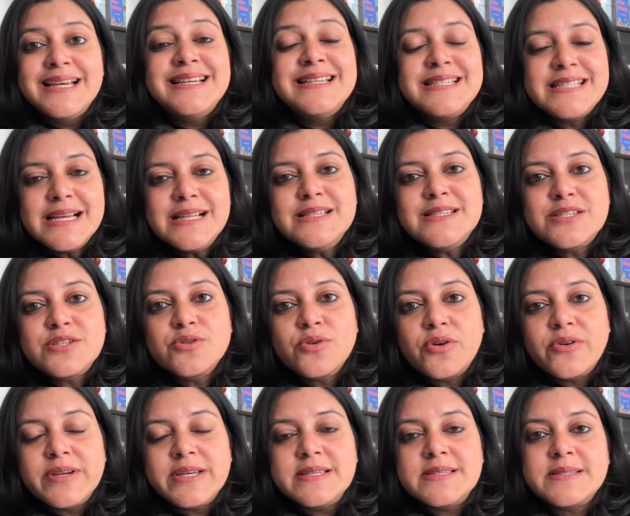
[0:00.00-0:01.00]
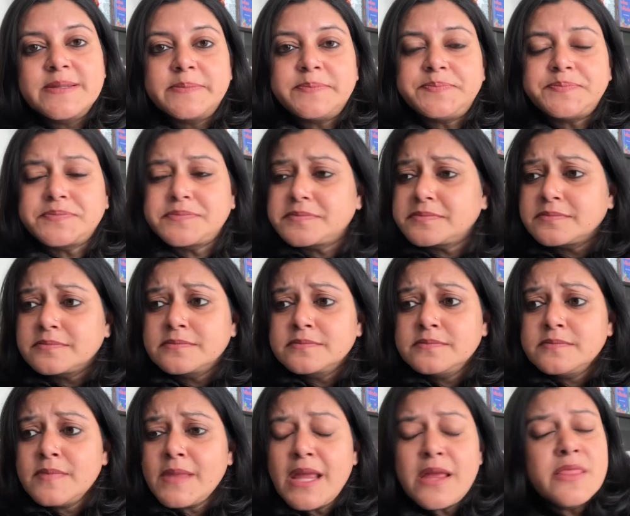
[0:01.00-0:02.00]
tell stories
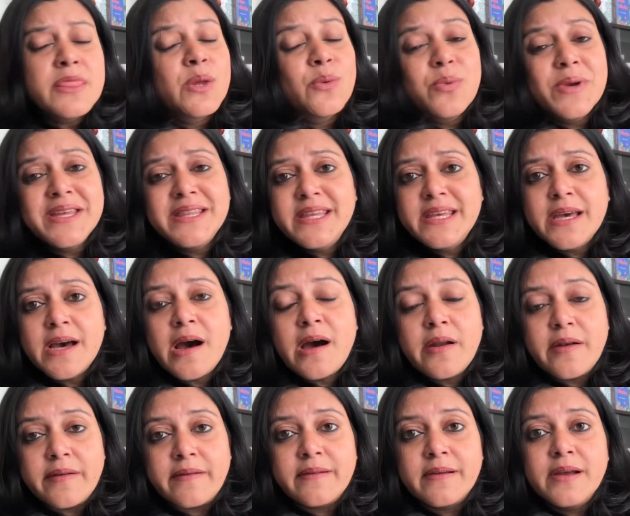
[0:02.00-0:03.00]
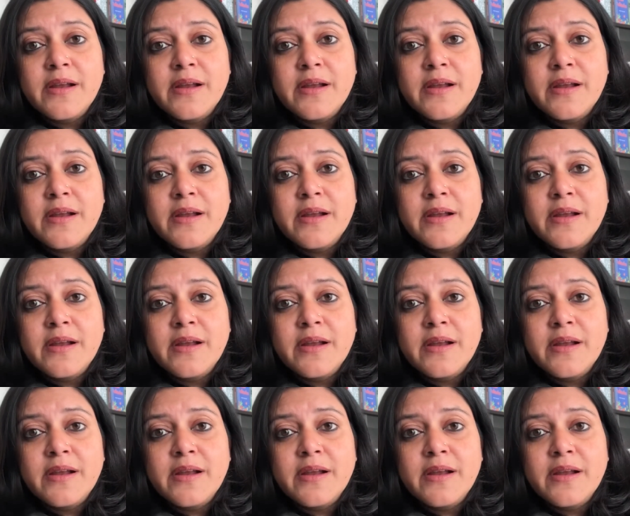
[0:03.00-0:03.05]
the way they are.